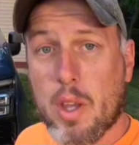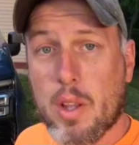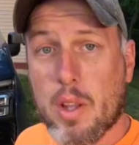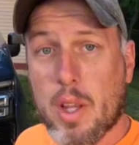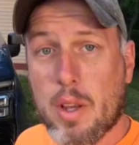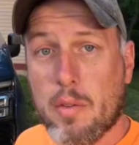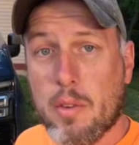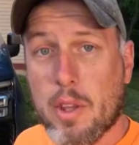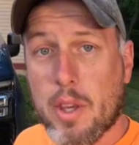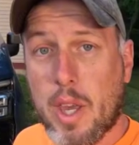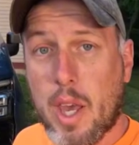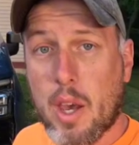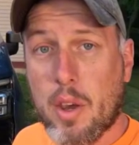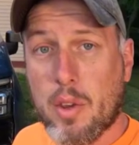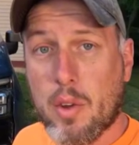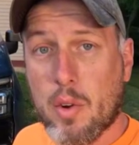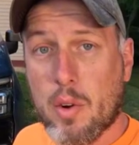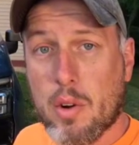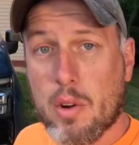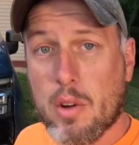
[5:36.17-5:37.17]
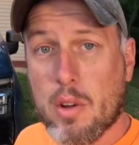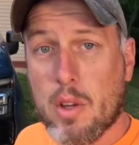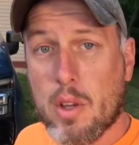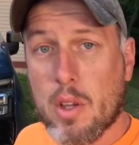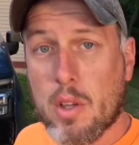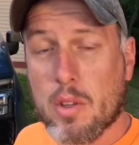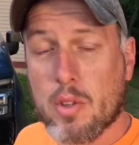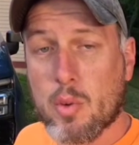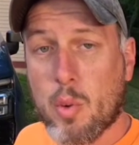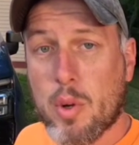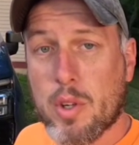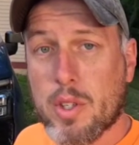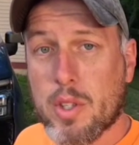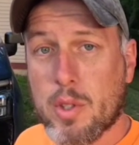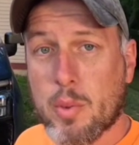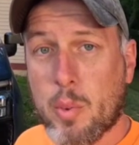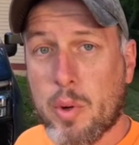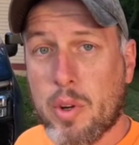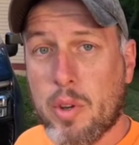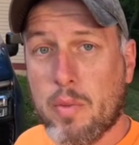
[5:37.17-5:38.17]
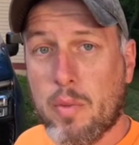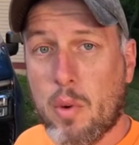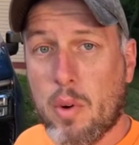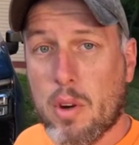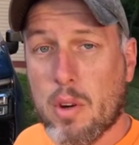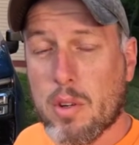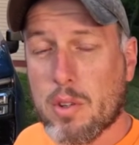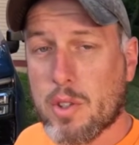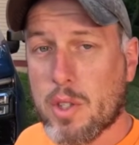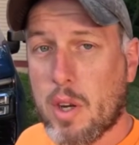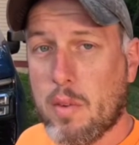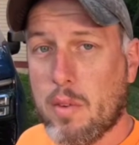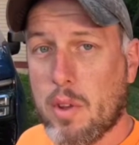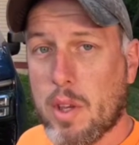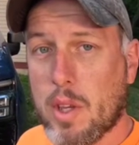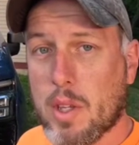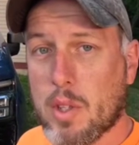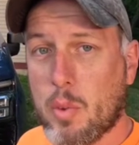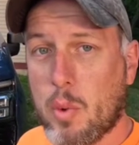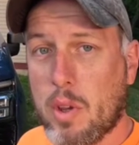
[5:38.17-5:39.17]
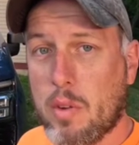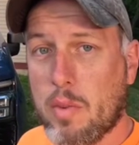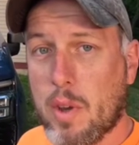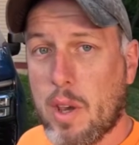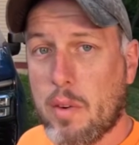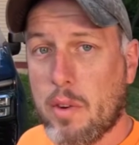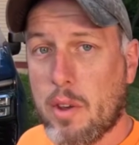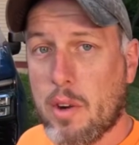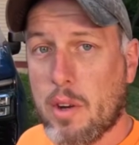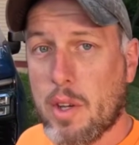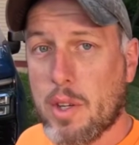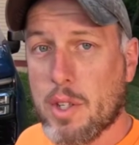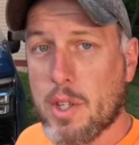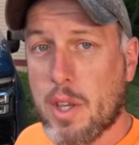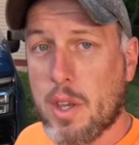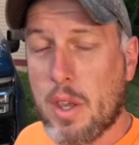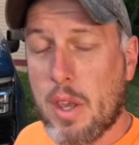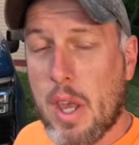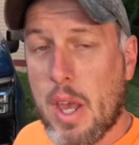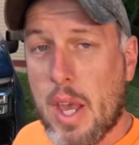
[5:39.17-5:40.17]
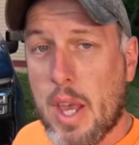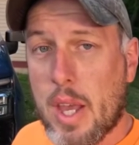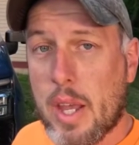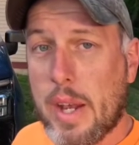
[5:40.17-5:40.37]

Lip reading: and leveling out your 2024 Chevrolet 2500 HD.